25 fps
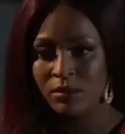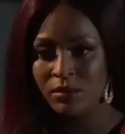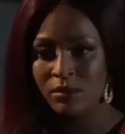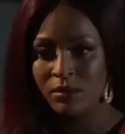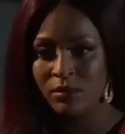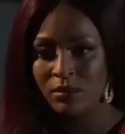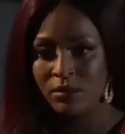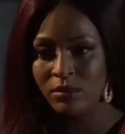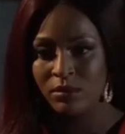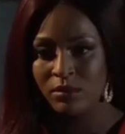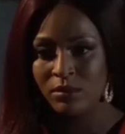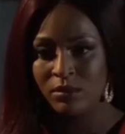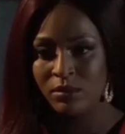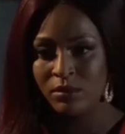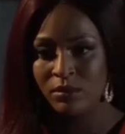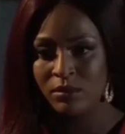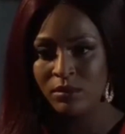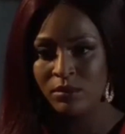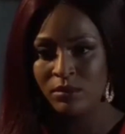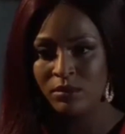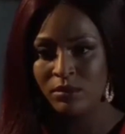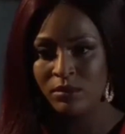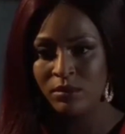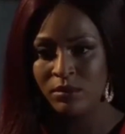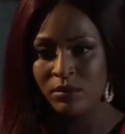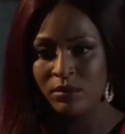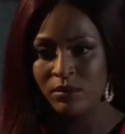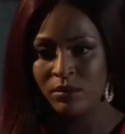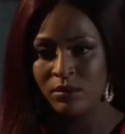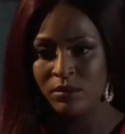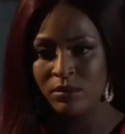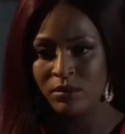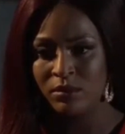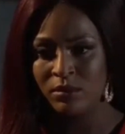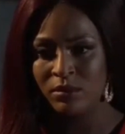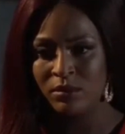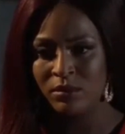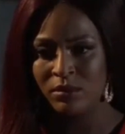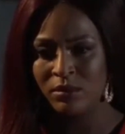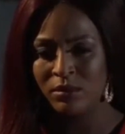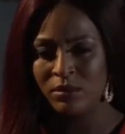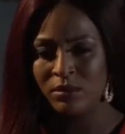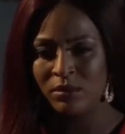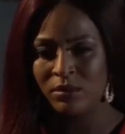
[no speech]